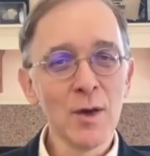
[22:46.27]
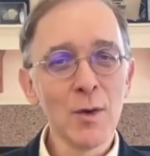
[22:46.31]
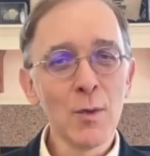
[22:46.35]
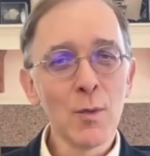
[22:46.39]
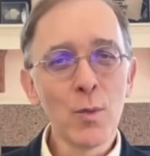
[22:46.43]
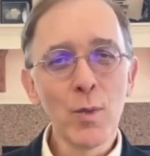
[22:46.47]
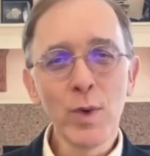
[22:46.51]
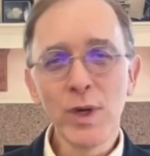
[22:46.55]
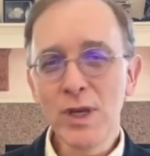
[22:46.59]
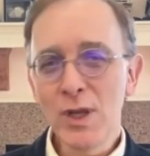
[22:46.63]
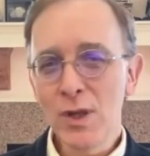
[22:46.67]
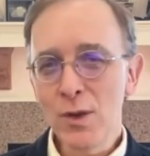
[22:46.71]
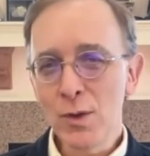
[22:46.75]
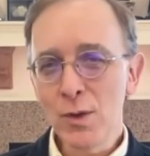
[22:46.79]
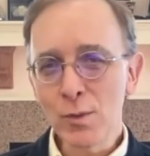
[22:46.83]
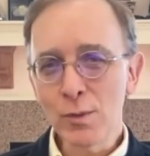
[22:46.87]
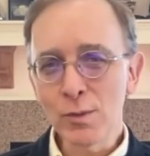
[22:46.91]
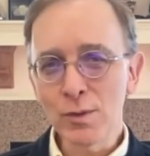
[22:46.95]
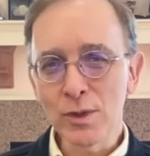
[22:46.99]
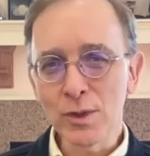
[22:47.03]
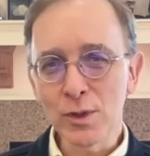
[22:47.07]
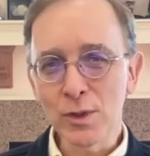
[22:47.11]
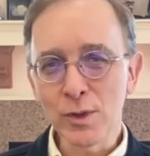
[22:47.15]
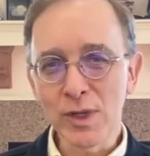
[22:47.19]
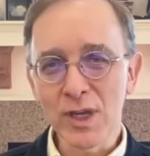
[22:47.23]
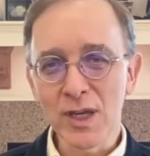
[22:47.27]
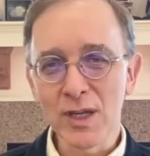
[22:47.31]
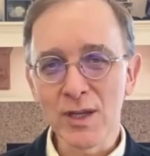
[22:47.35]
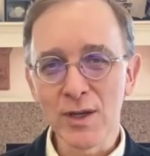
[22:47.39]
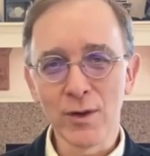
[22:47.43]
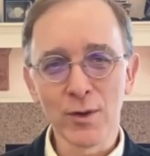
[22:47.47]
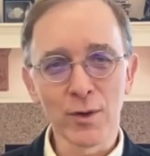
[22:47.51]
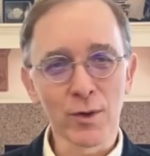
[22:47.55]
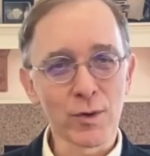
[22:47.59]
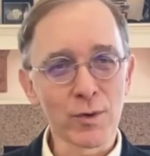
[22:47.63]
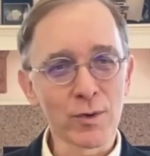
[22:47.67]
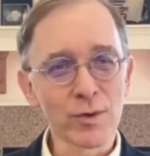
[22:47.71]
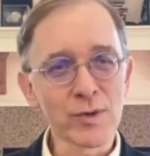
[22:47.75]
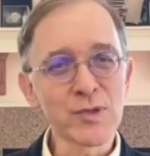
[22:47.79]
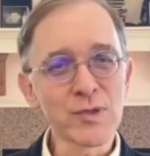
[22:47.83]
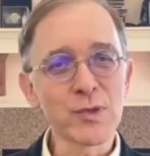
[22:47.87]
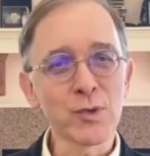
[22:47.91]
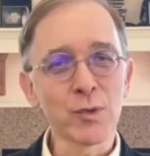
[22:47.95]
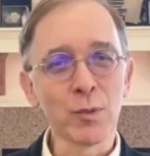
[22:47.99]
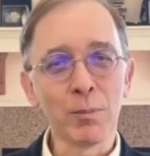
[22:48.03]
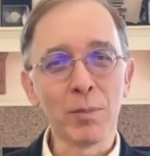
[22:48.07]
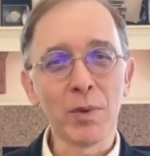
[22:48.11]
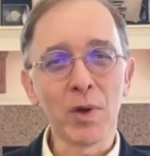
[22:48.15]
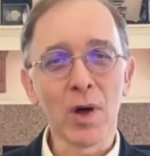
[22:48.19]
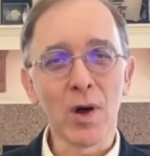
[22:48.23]
When you look into your
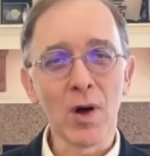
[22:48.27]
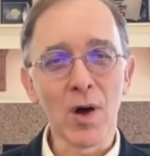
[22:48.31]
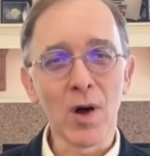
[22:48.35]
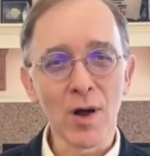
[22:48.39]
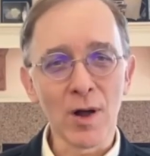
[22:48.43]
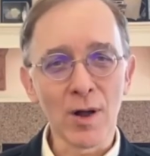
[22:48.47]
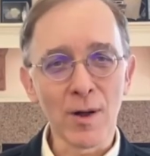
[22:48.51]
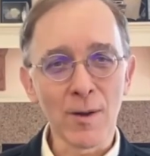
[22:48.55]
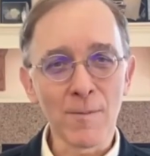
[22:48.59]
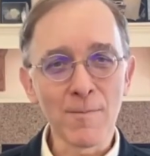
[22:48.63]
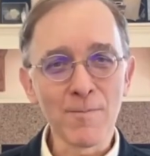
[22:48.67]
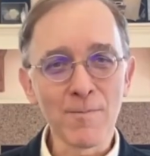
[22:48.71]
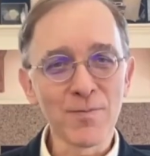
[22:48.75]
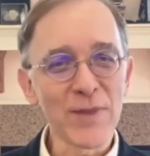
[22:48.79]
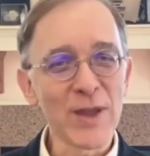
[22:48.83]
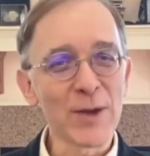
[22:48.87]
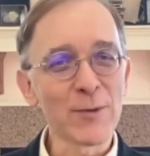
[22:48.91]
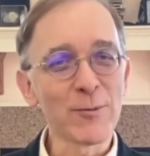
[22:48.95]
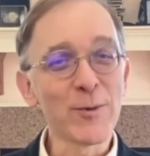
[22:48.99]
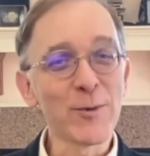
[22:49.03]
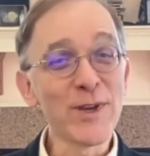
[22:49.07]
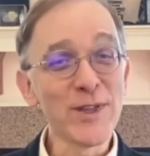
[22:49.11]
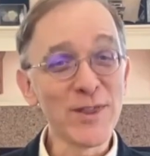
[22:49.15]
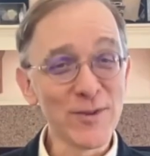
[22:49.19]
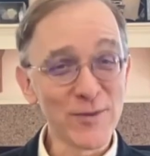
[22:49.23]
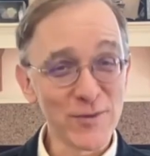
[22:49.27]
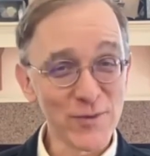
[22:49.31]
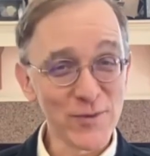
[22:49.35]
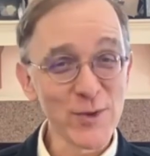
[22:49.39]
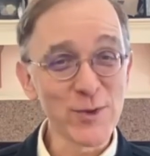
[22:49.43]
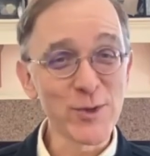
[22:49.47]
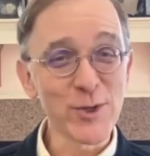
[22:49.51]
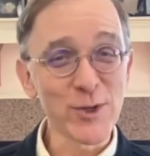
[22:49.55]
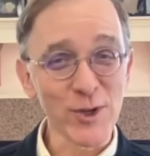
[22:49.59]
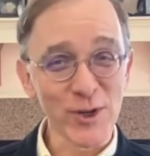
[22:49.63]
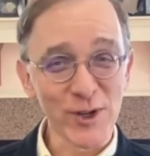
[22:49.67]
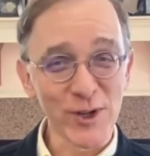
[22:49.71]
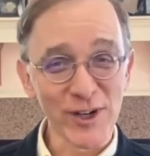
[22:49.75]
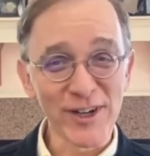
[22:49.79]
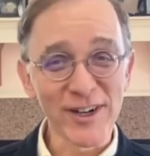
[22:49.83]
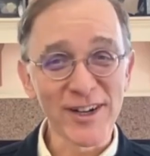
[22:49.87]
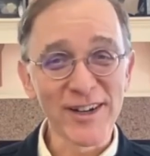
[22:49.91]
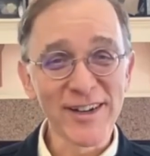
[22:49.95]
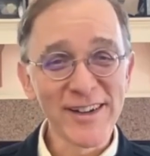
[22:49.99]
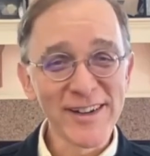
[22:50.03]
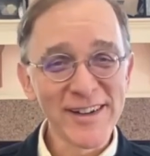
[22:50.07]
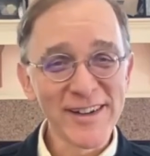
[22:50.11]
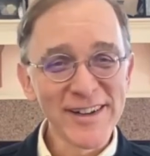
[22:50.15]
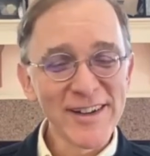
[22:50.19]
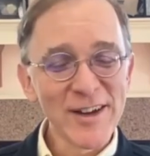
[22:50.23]
crystal ball and read the future,
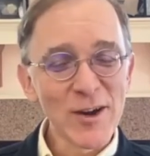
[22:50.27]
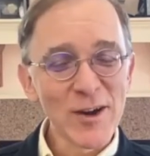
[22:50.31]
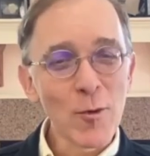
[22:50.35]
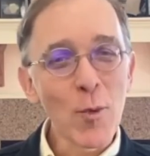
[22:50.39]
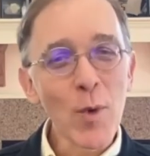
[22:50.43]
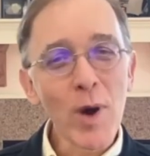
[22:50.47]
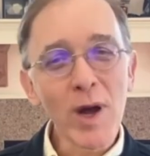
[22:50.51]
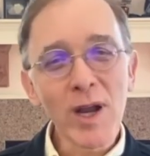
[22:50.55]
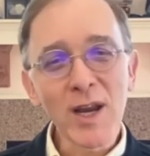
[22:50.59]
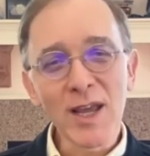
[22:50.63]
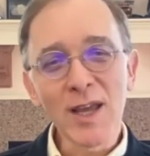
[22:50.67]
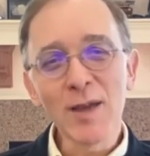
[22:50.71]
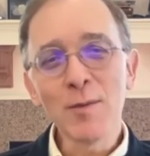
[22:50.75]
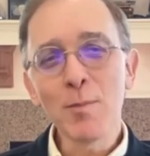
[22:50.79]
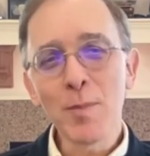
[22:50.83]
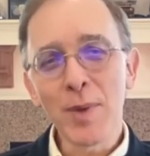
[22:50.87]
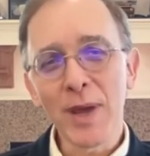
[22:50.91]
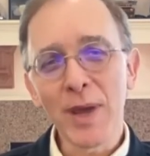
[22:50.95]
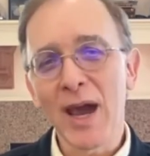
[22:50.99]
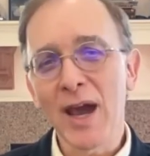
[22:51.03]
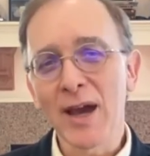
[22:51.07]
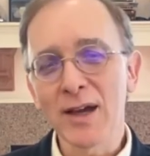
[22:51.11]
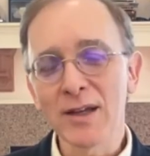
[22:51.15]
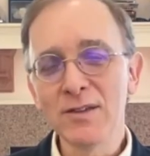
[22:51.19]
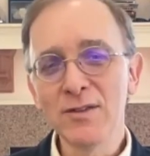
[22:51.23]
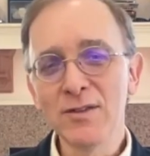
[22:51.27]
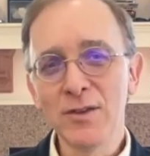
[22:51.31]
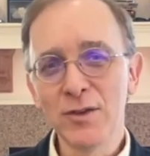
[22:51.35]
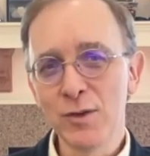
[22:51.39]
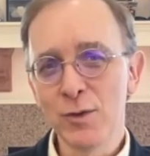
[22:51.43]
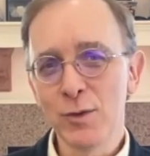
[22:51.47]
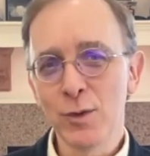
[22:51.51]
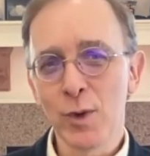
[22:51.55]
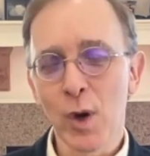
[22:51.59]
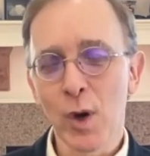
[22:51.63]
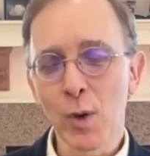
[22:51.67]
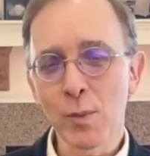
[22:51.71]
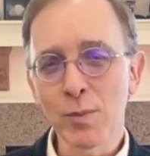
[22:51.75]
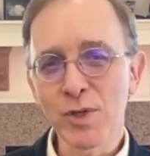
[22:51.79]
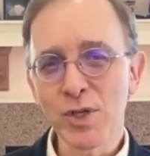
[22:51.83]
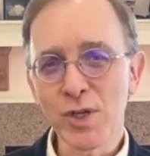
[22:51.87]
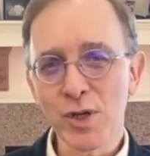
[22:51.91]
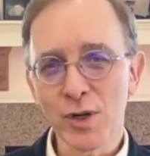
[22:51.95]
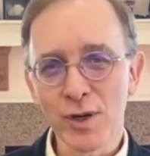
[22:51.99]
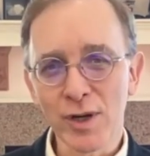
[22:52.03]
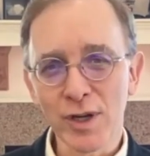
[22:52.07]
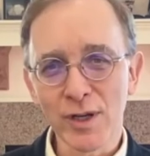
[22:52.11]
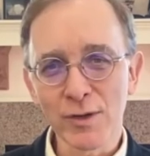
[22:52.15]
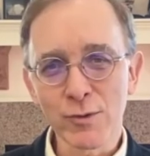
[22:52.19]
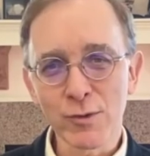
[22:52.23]
what impact do you hope
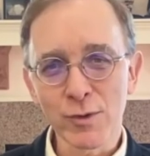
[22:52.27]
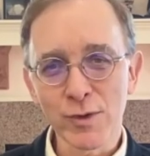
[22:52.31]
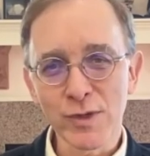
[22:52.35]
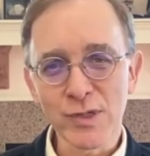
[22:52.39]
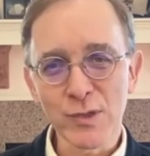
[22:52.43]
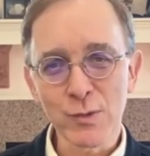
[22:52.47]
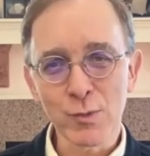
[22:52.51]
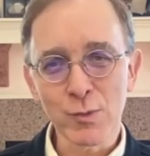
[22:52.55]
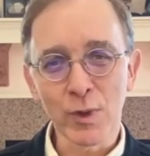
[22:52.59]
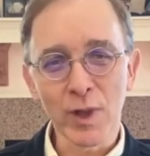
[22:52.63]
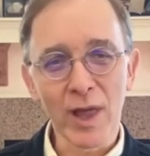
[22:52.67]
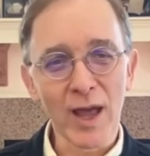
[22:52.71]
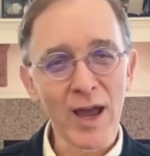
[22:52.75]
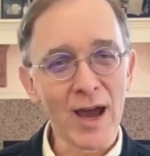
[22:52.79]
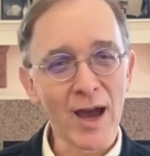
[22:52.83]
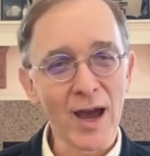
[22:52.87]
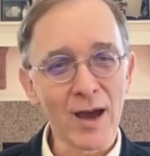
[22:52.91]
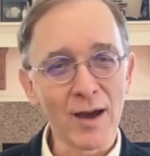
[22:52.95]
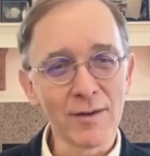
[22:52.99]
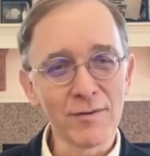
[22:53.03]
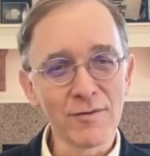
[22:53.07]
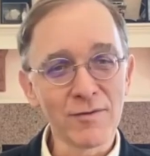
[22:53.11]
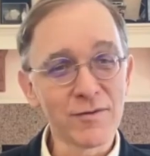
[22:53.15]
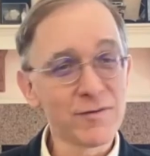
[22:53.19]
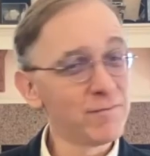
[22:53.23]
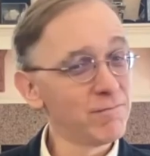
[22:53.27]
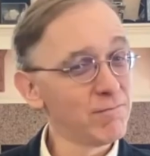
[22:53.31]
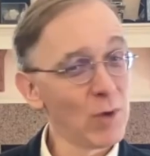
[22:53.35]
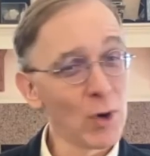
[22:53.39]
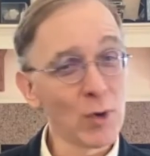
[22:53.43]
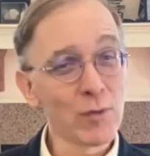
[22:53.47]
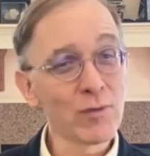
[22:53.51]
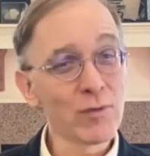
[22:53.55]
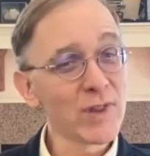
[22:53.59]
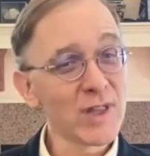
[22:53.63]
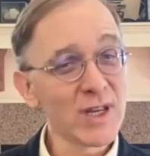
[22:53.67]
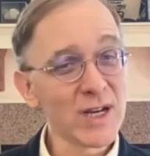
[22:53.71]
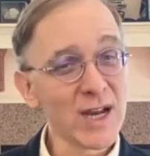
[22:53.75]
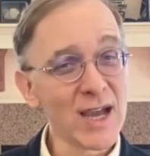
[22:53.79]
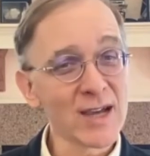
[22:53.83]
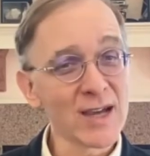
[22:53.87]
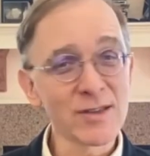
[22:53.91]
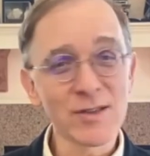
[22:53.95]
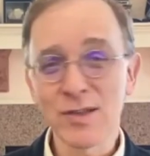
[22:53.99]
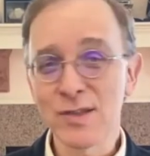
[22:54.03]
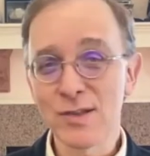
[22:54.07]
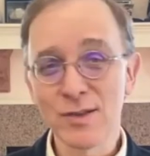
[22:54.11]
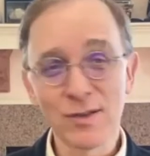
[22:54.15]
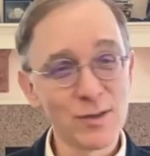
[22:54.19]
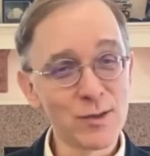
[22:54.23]
Shared Interest will have over the
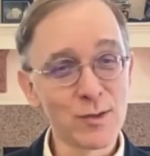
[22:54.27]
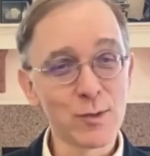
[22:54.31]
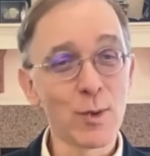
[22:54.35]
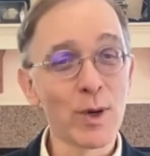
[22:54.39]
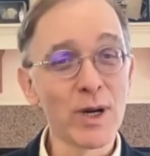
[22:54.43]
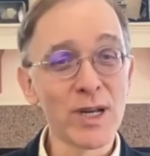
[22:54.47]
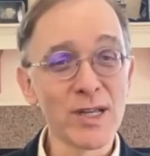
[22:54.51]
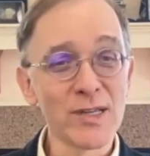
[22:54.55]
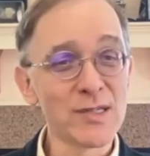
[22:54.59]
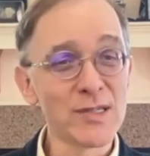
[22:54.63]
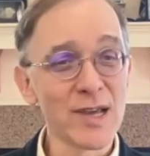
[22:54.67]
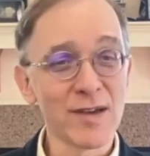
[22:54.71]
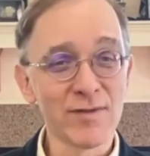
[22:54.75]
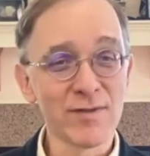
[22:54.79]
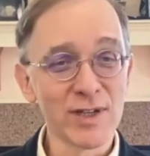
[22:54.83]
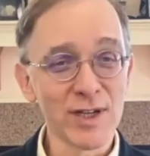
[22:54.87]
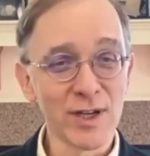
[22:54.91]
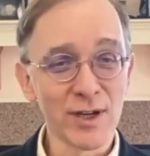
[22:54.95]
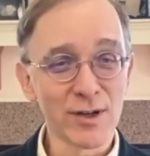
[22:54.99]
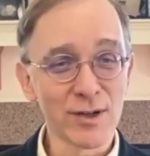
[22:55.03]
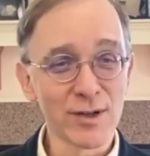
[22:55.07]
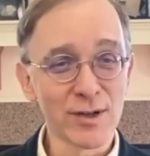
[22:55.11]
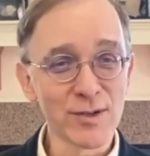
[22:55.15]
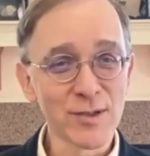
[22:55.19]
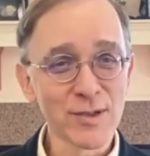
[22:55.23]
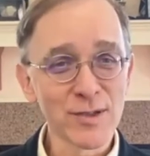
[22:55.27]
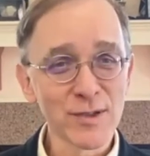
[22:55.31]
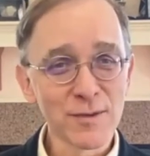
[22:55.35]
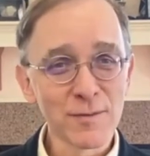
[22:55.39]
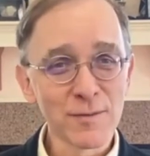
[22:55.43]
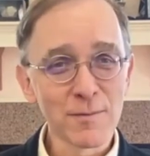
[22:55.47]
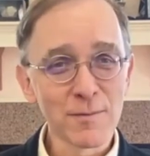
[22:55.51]
next 27 years?